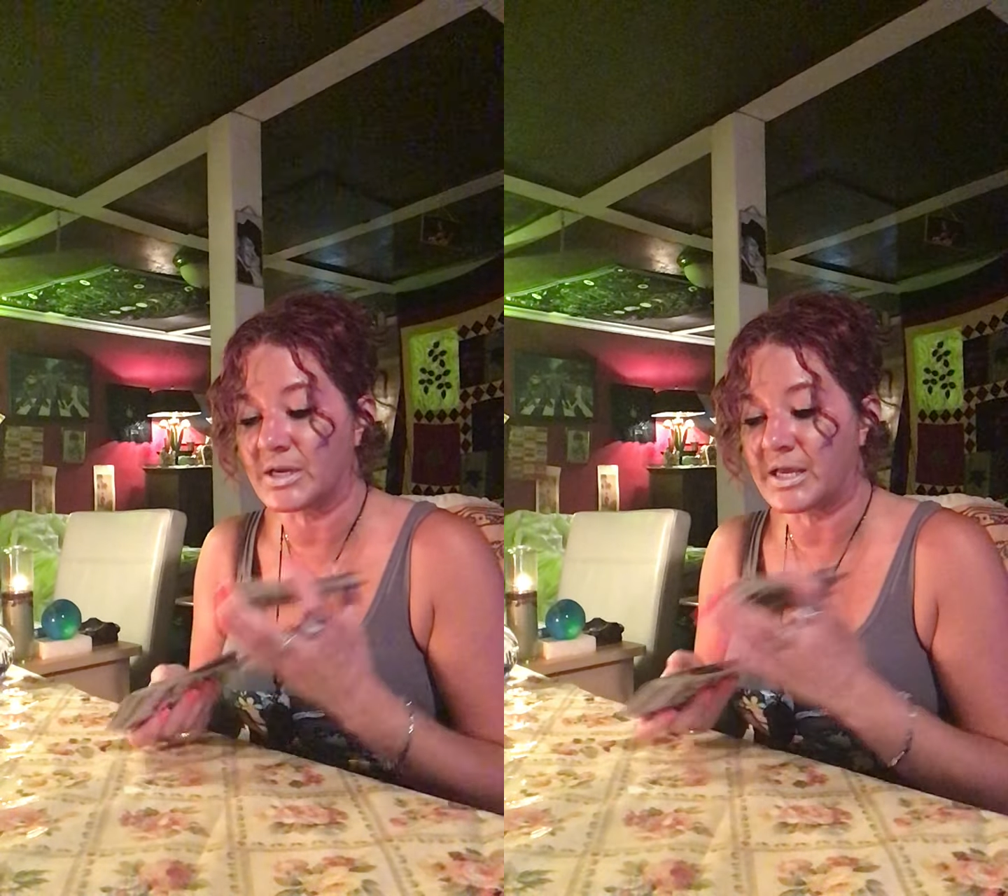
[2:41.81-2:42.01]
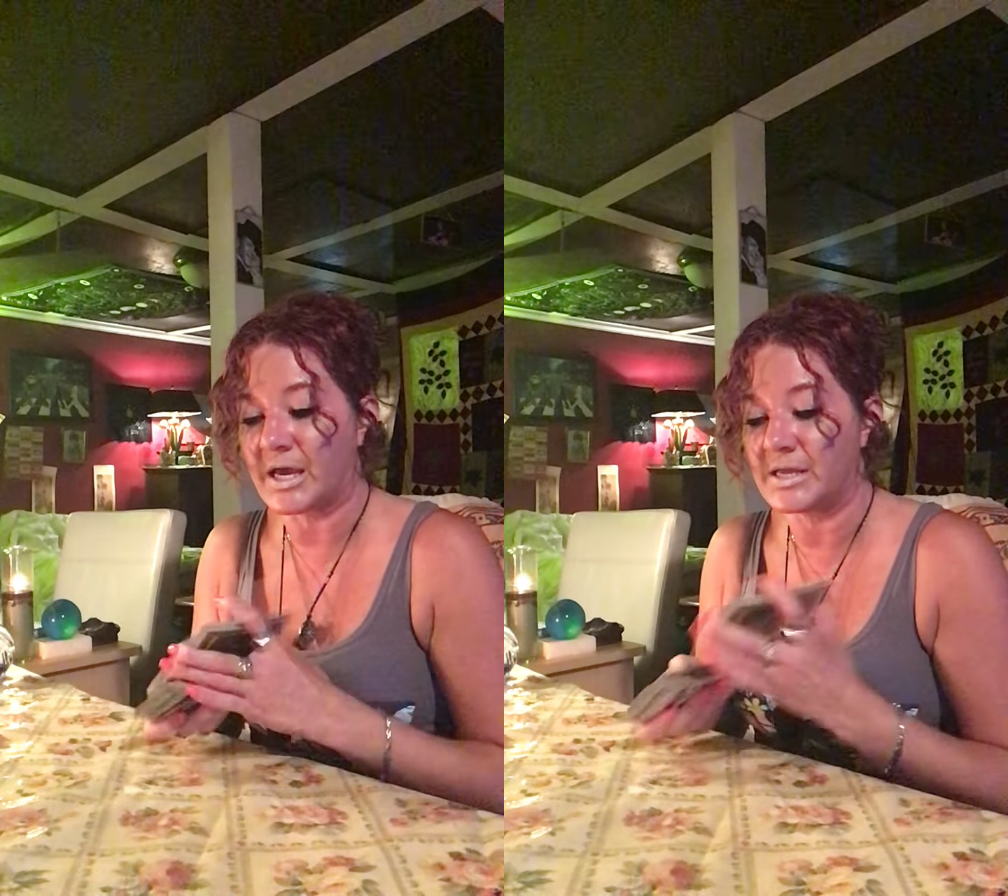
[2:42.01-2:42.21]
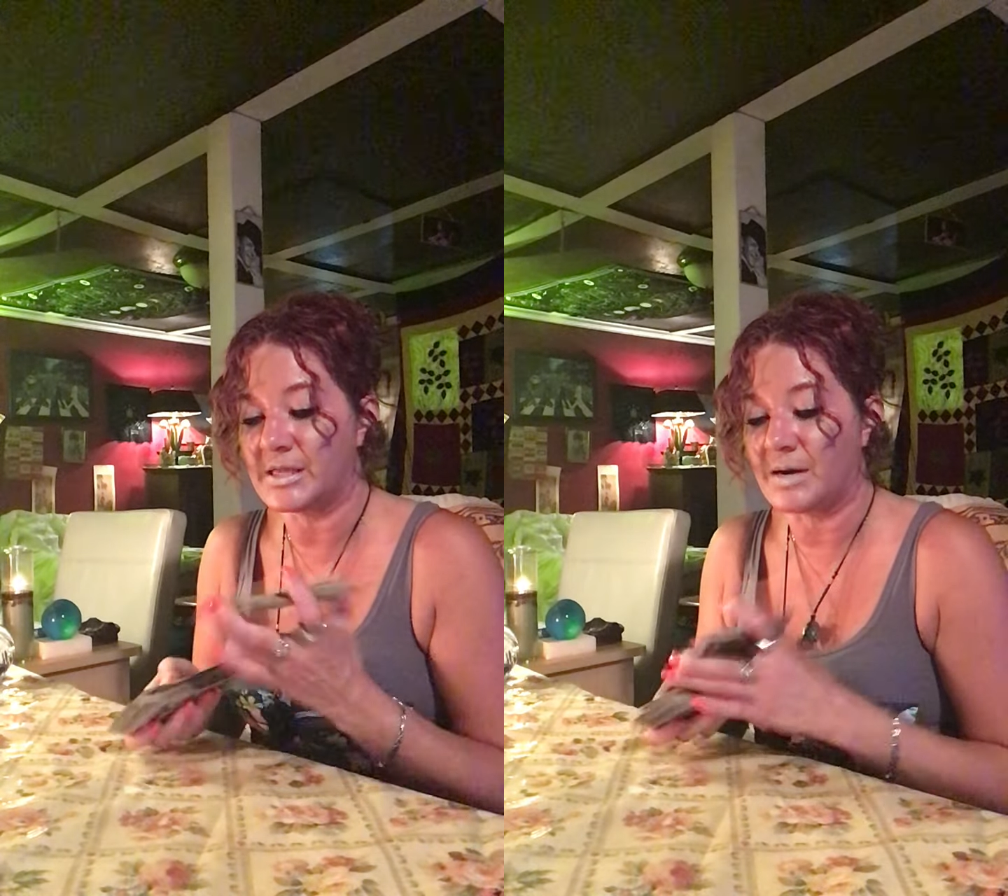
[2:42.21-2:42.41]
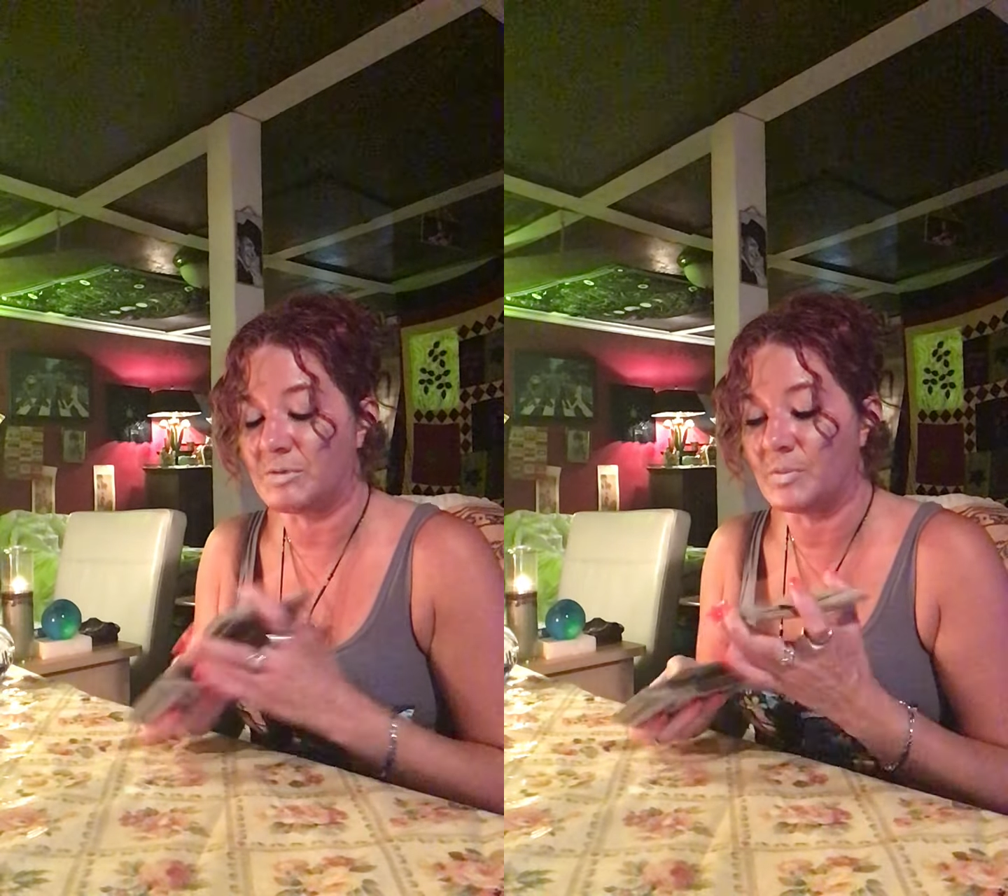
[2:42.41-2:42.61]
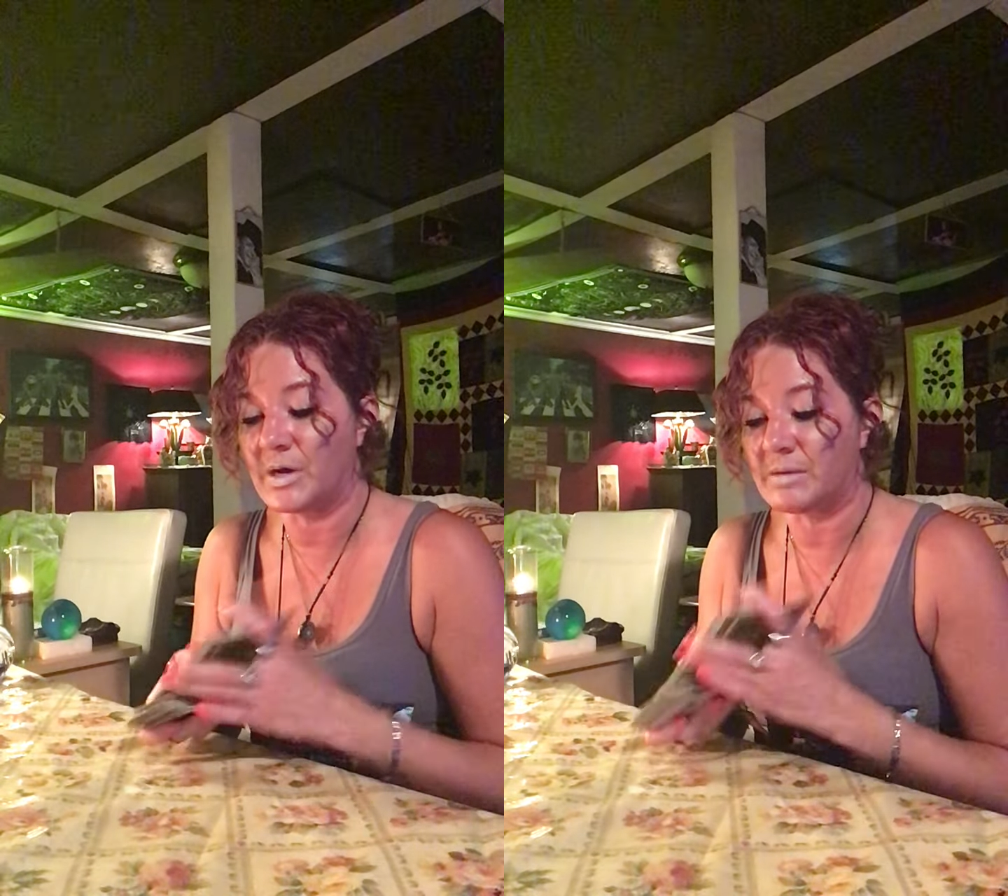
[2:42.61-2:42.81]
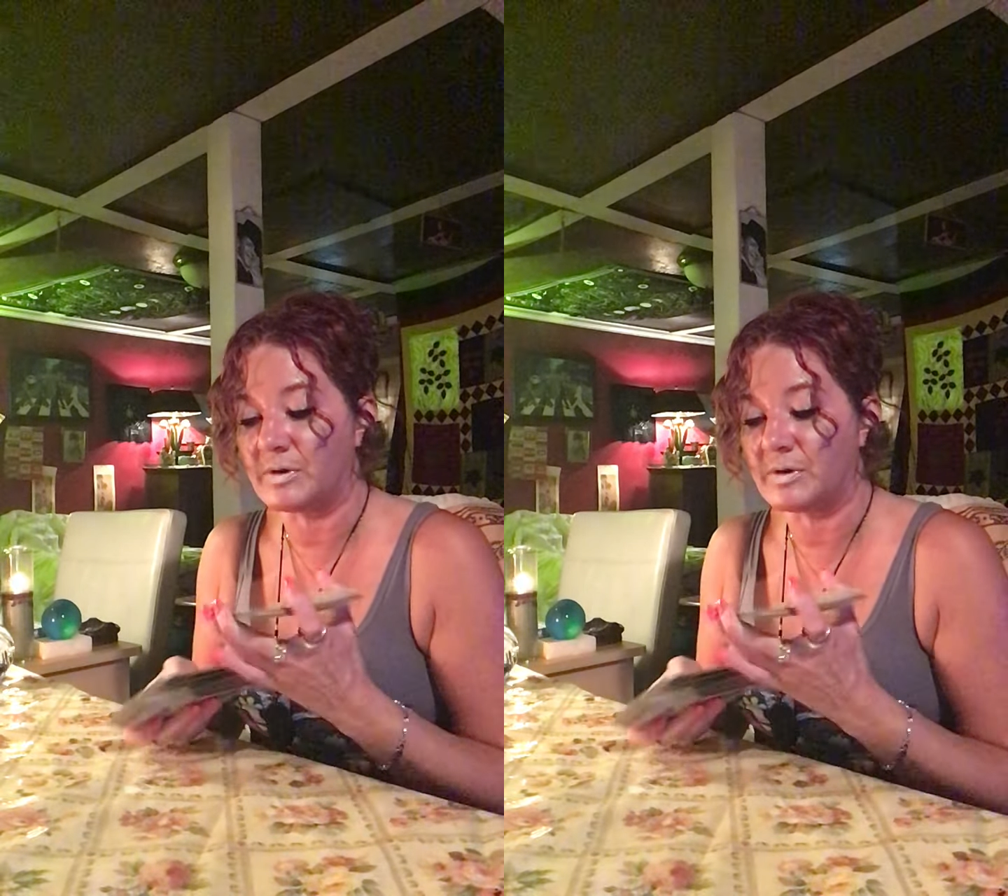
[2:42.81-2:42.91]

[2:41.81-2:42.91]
to gain that momentum